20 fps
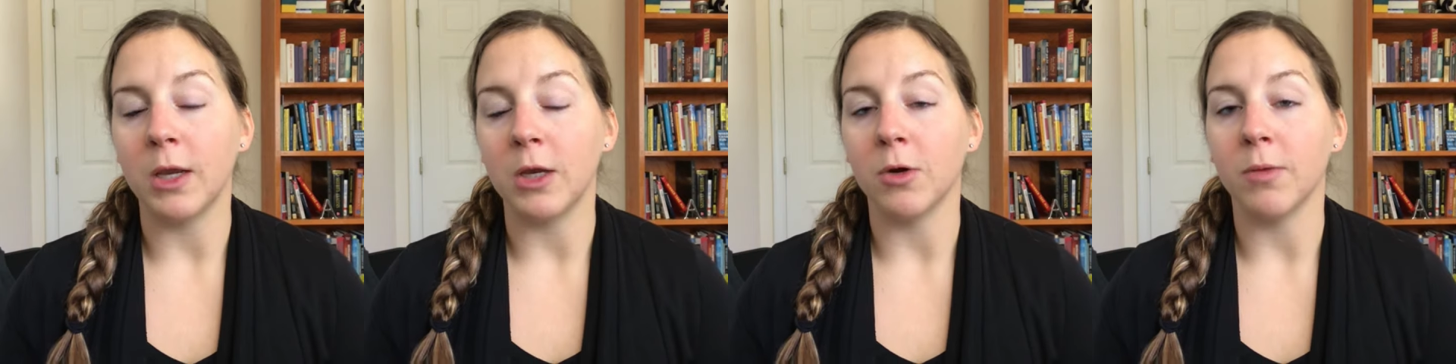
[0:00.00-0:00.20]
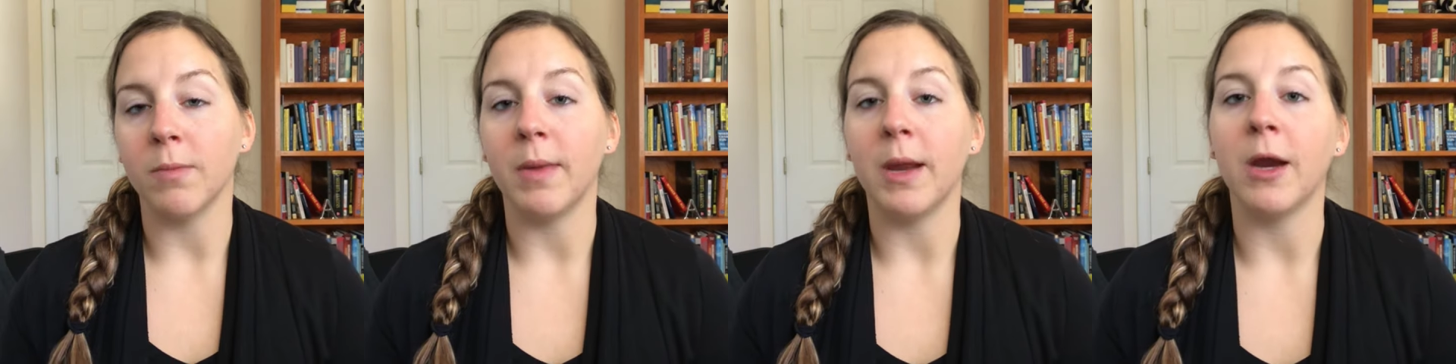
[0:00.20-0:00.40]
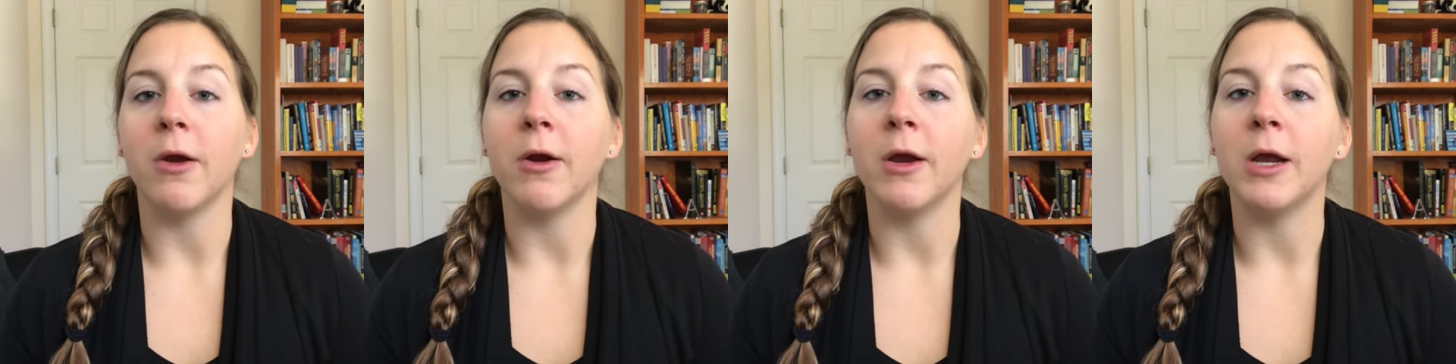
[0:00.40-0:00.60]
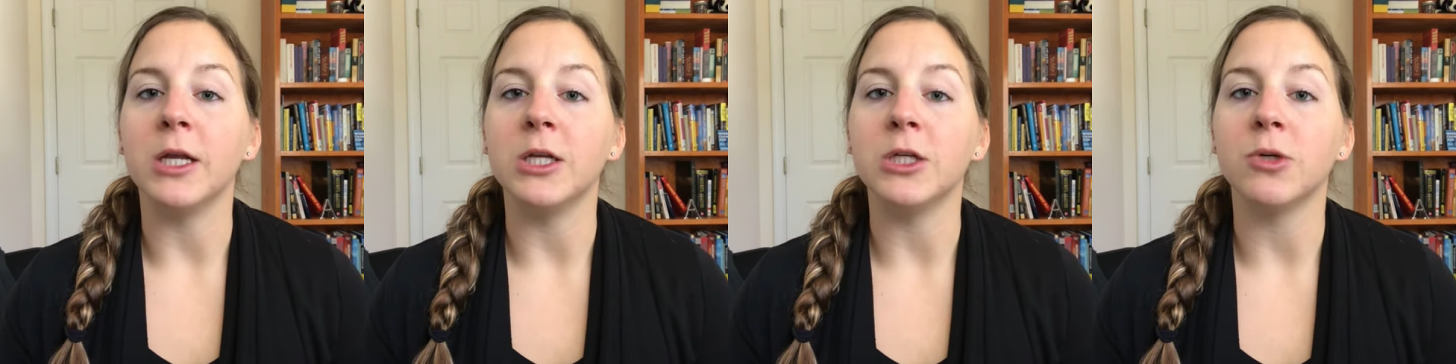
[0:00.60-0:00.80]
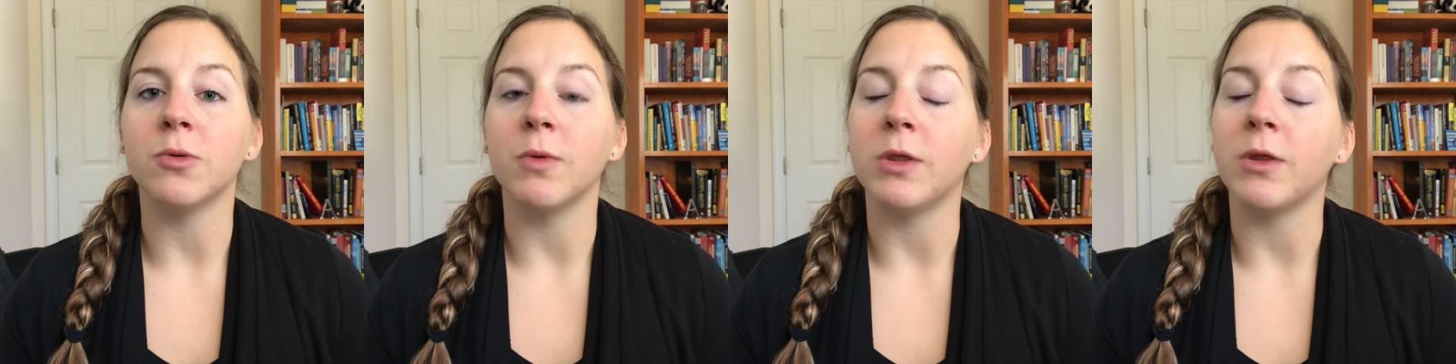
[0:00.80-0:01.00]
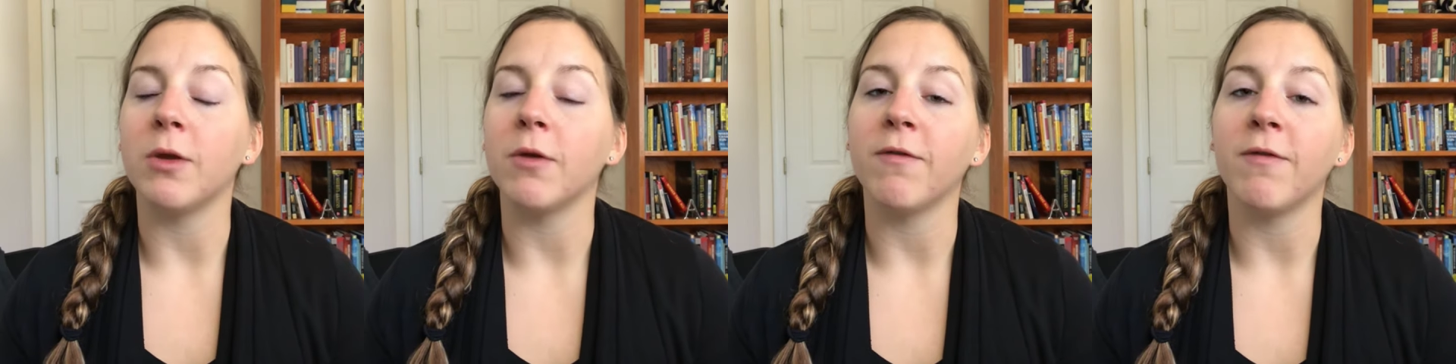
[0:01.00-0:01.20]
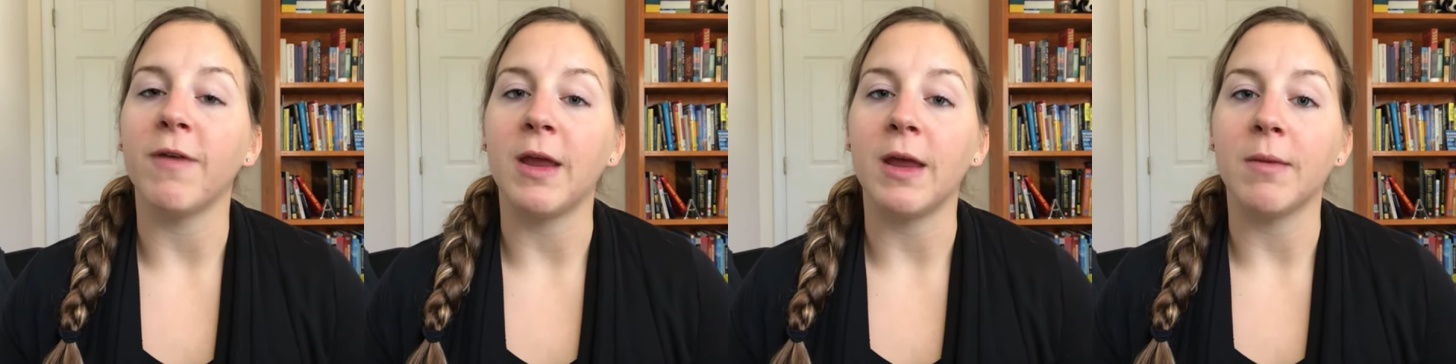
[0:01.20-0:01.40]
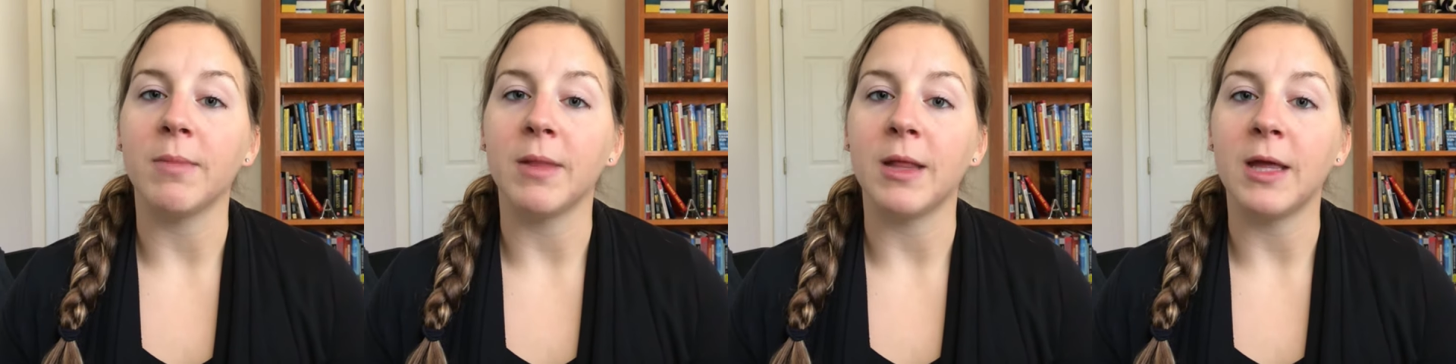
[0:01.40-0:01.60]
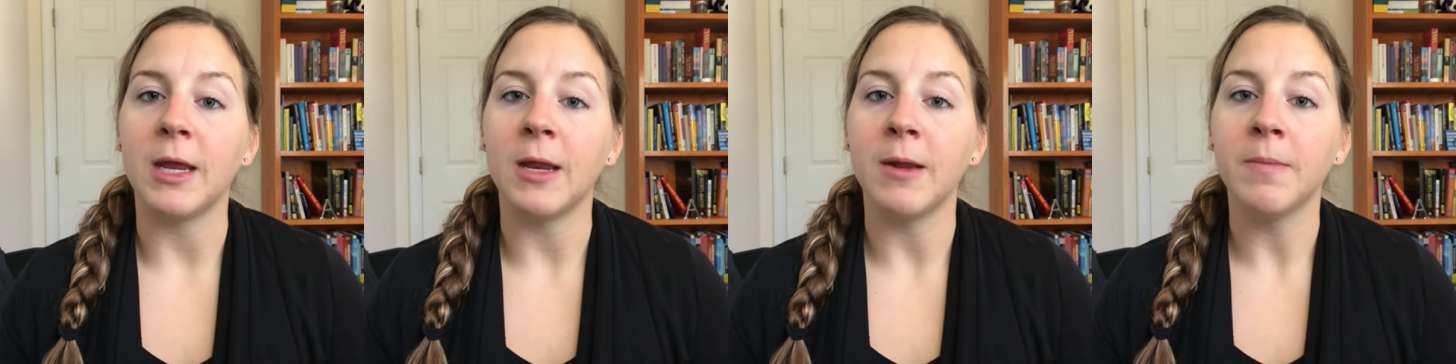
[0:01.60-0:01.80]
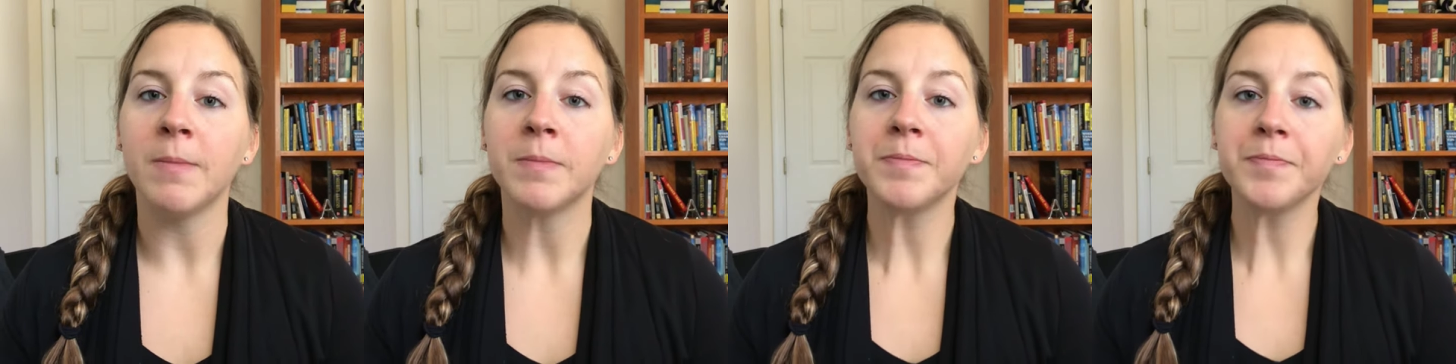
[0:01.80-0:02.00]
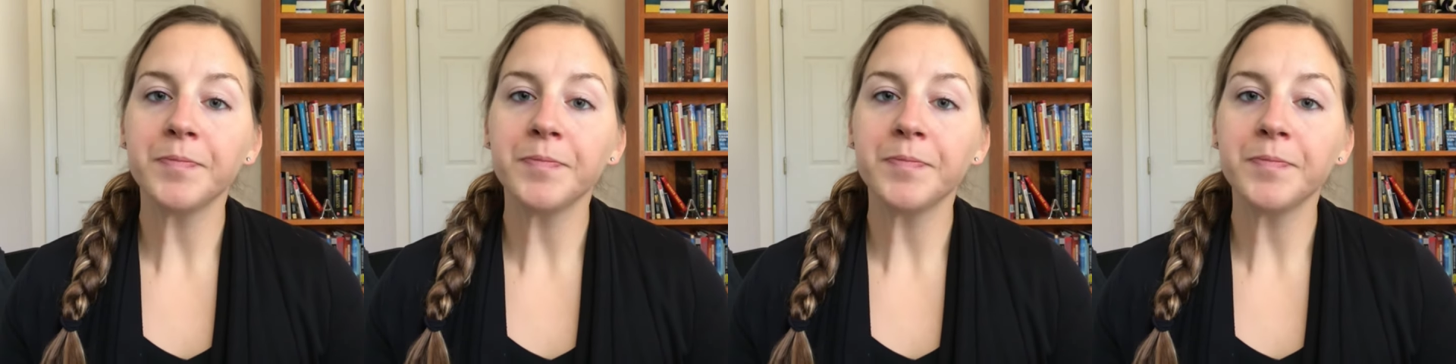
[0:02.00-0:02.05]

in your marriage, with your family,